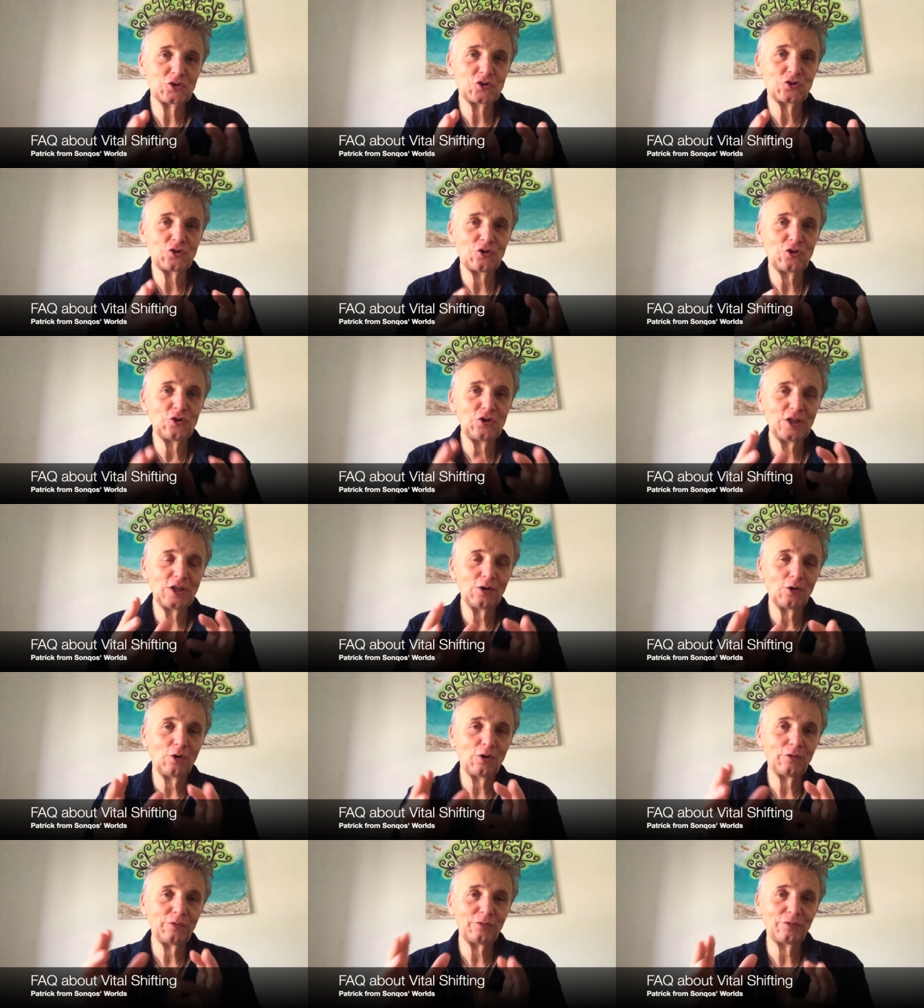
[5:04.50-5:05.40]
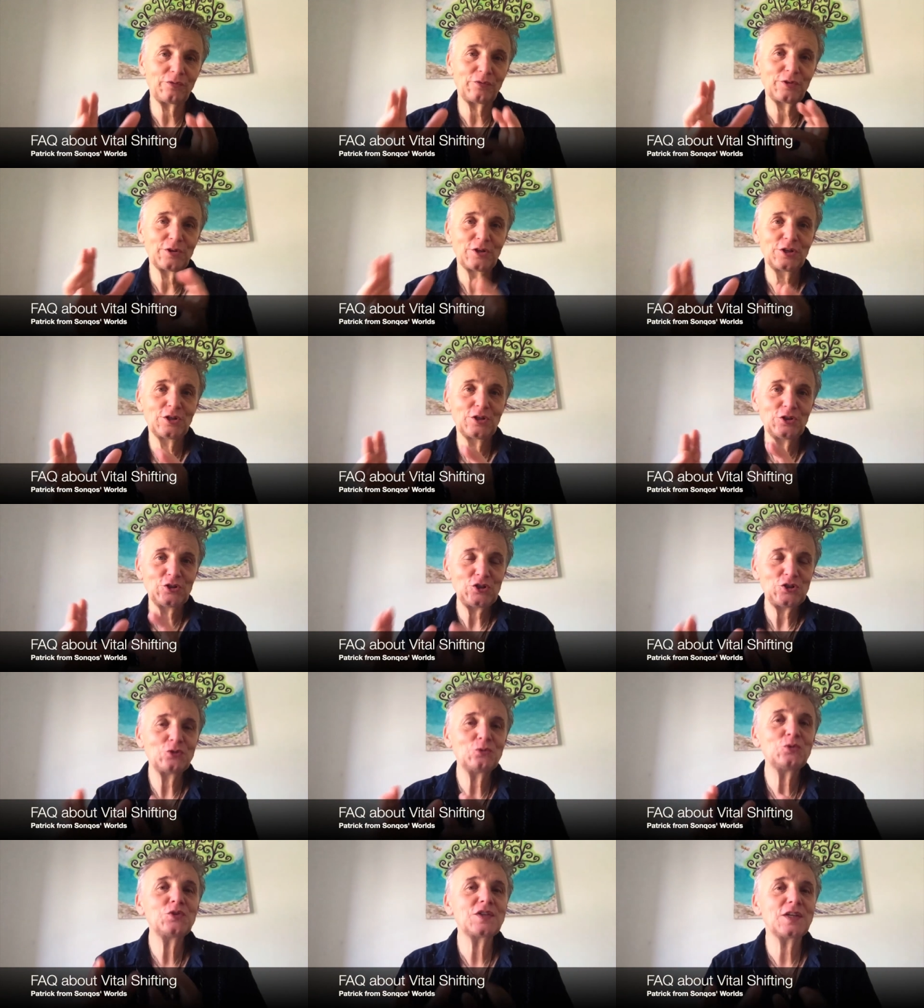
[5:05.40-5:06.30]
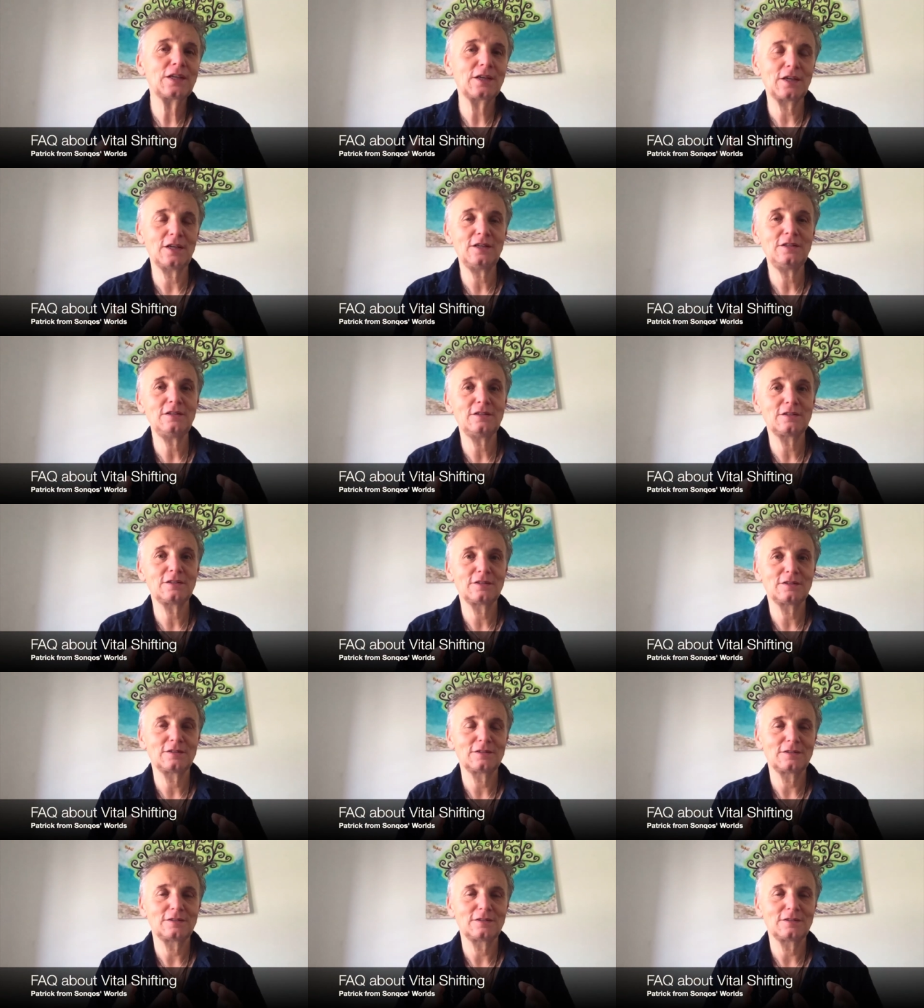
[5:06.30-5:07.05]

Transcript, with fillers: journey of using it,